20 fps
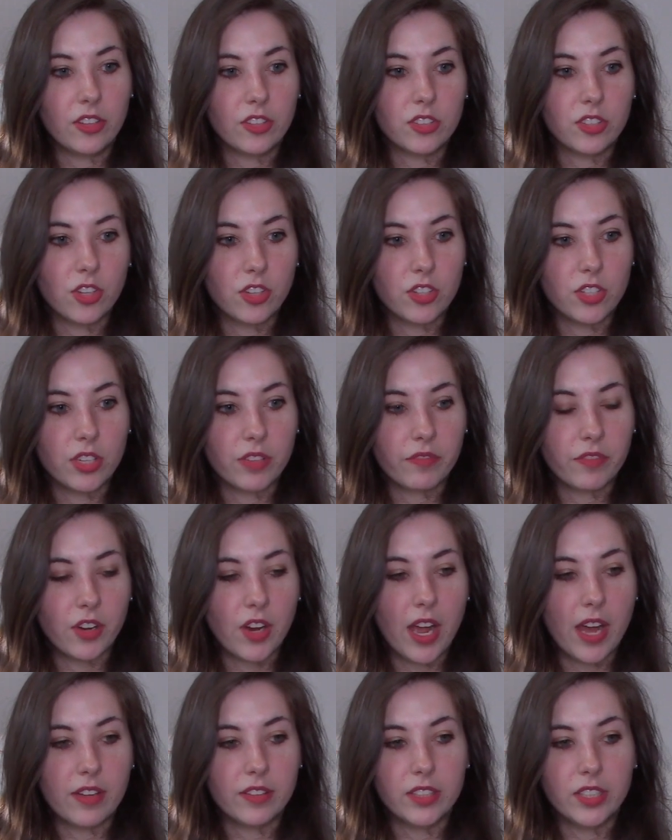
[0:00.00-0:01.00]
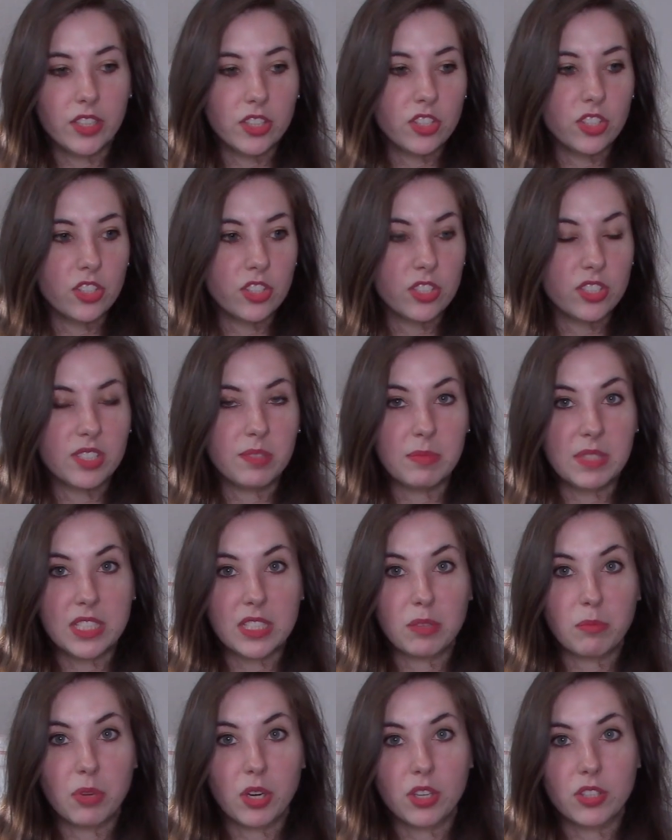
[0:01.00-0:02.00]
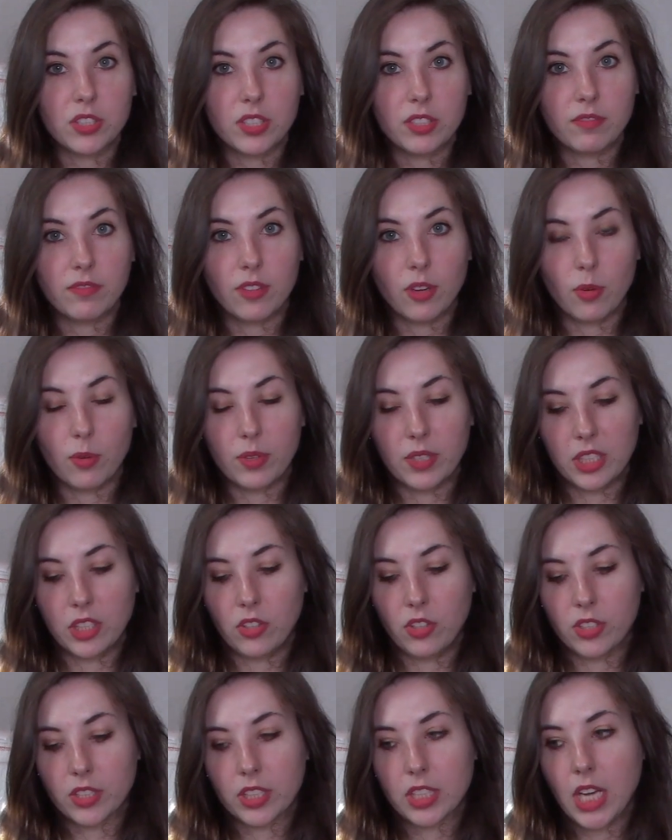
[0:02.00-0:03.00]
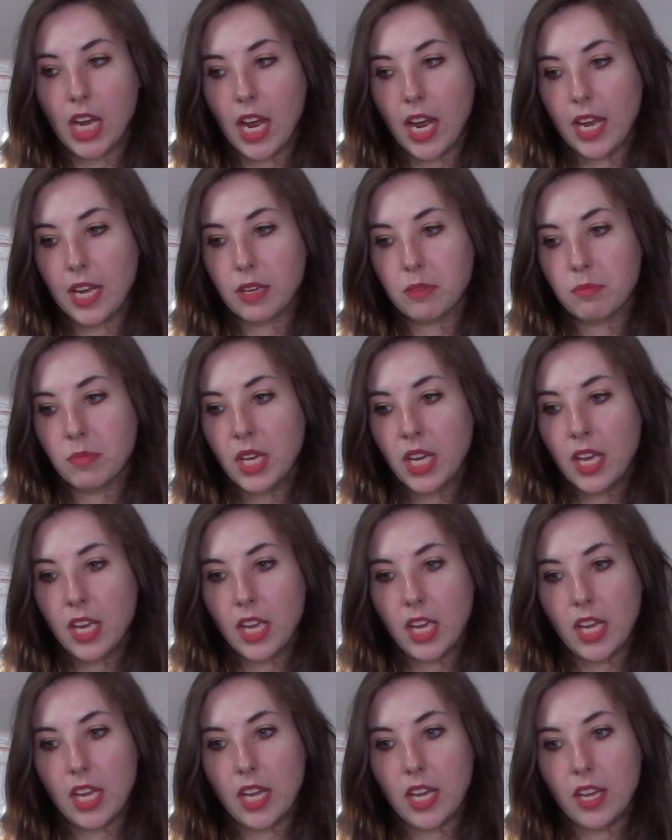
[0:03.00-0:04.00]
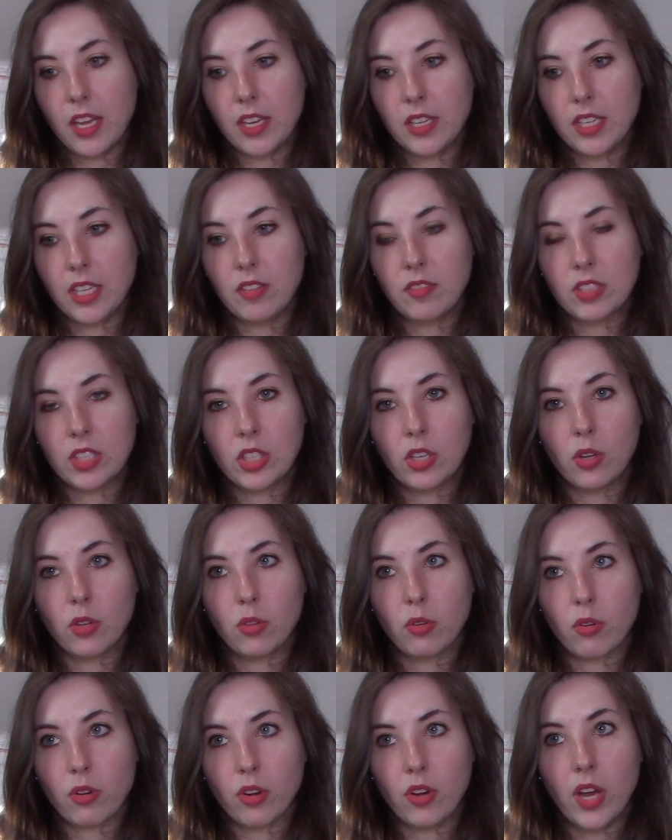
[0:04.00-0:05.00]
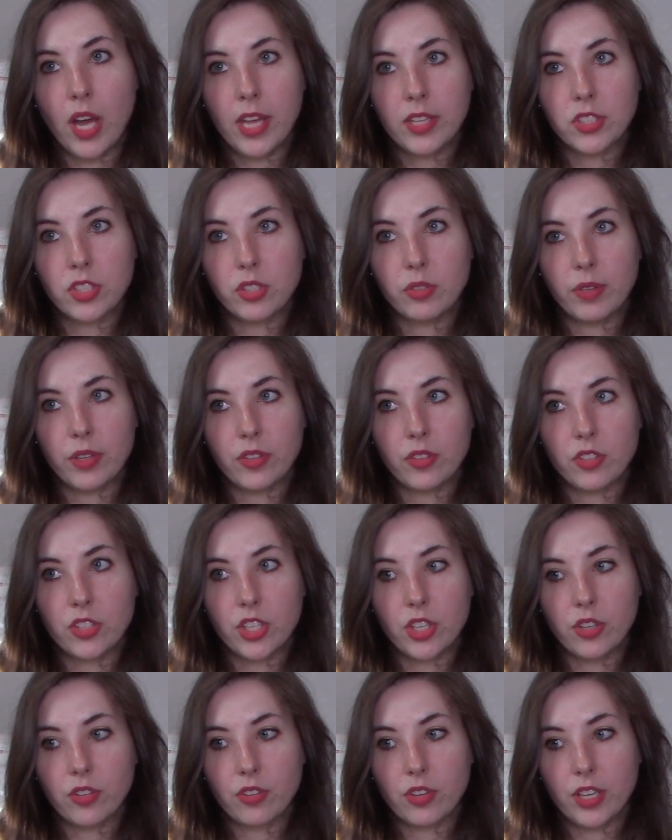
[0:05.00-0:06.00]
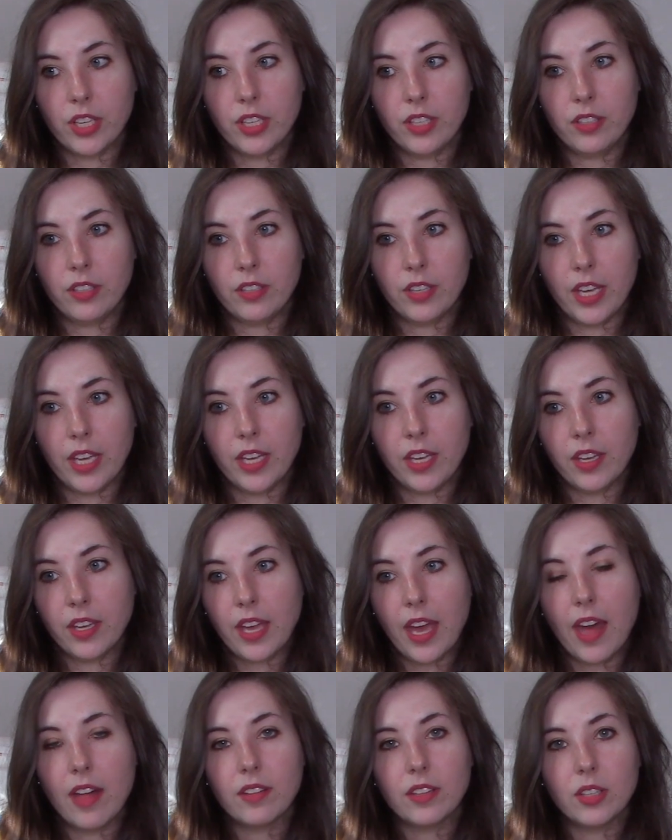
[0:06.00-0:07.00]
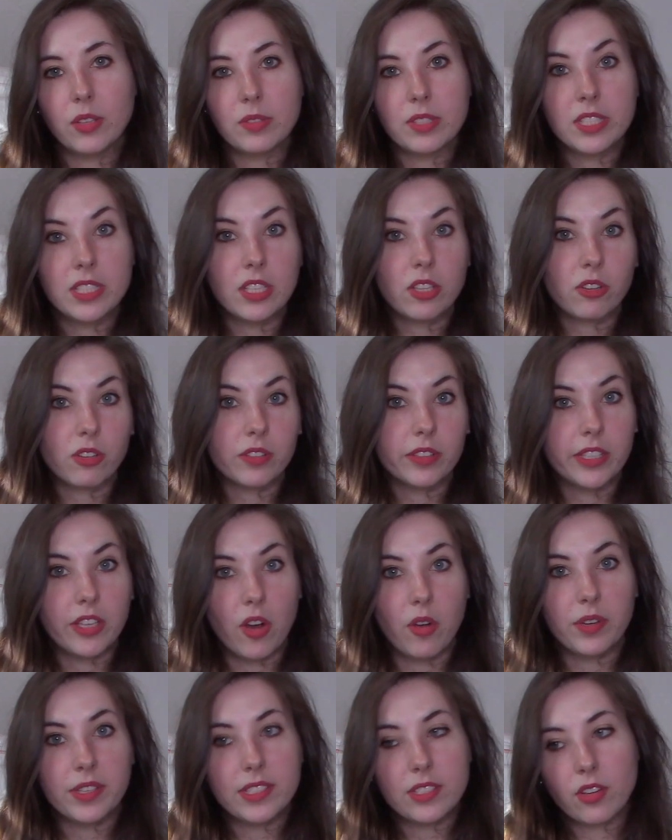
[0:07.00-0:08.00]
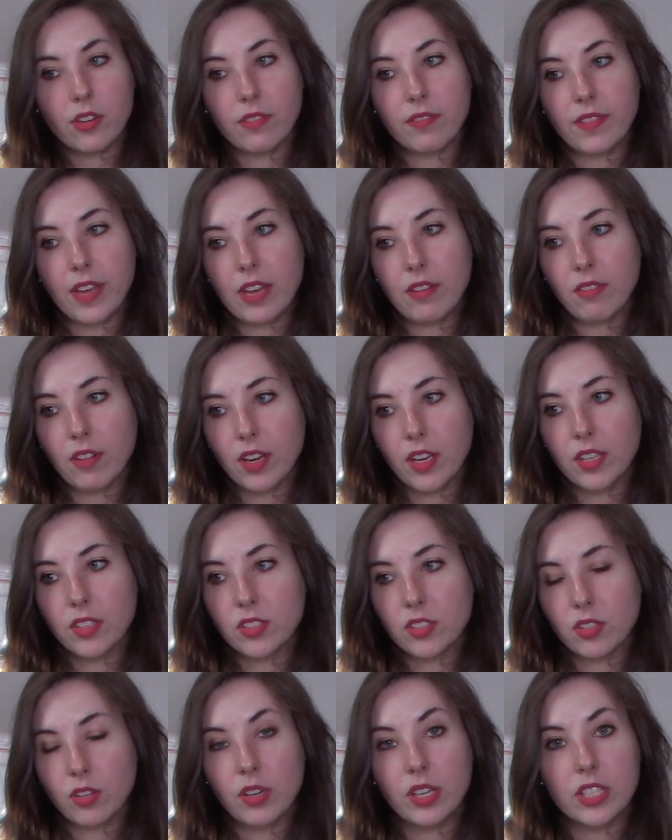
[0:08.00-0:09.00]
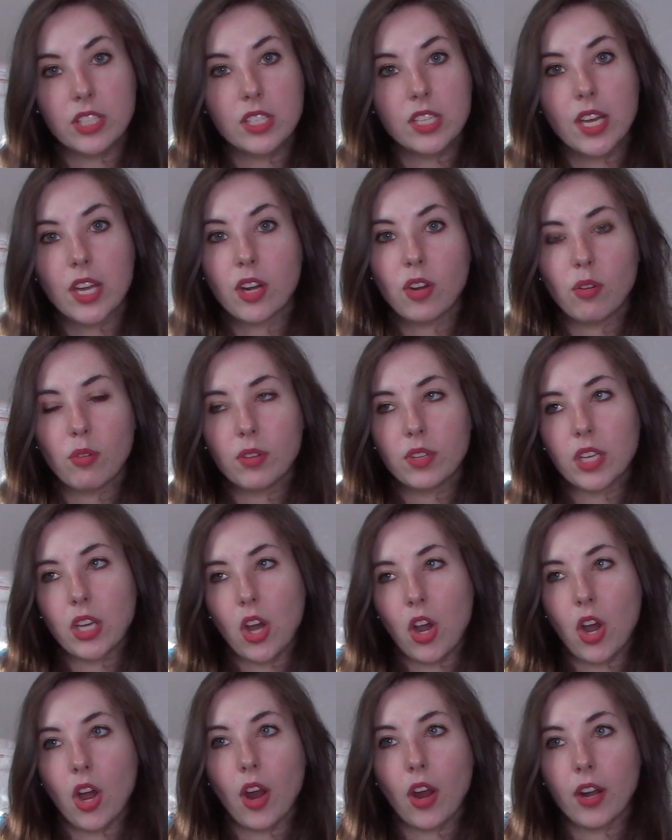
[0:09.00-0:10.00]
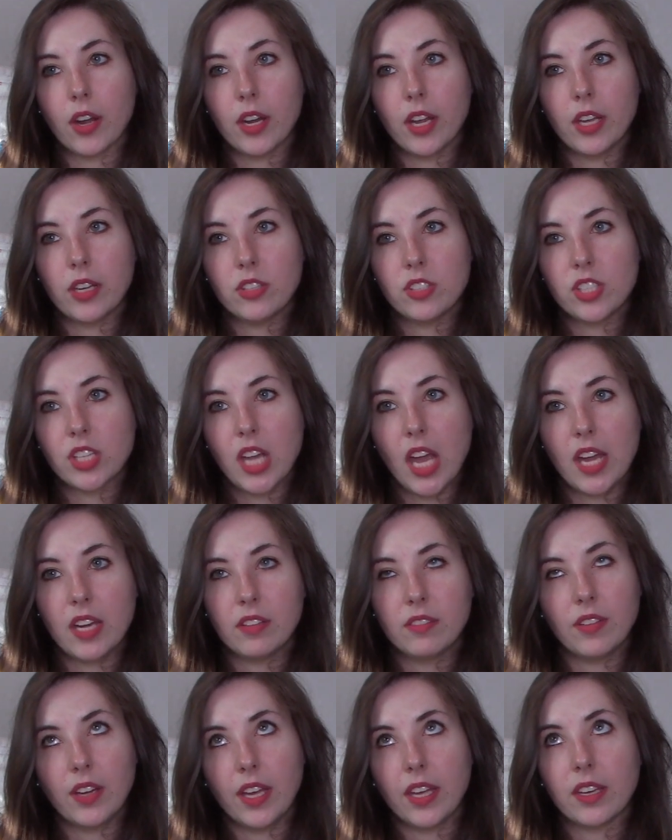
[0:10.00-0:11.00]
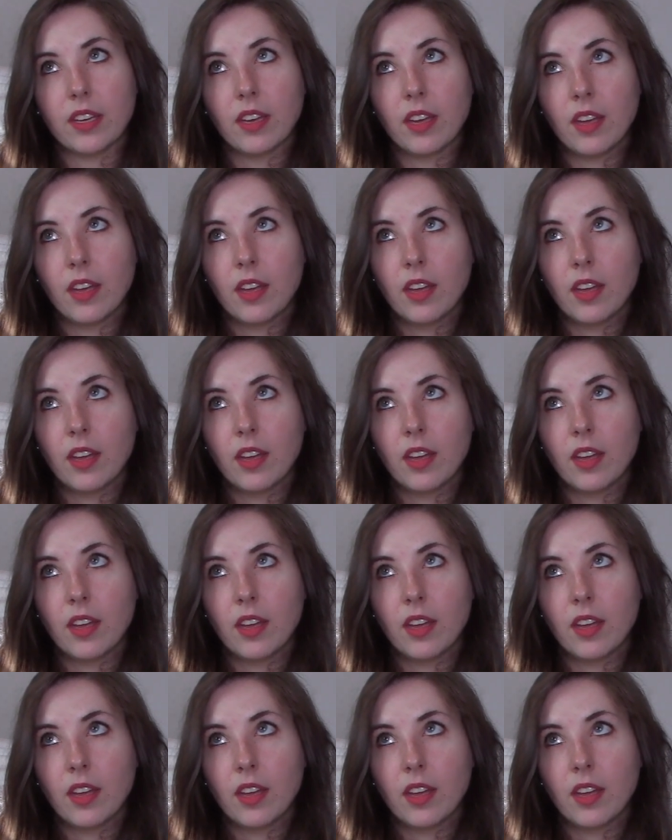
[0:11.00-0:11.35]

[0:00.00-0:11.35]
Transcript: They're searching for Ellie. She's just a missing person for a really long time, and even though Laurel has 2 other children, like Ellie was secretly always her favorite, so it just hit her really hard, and she kind of like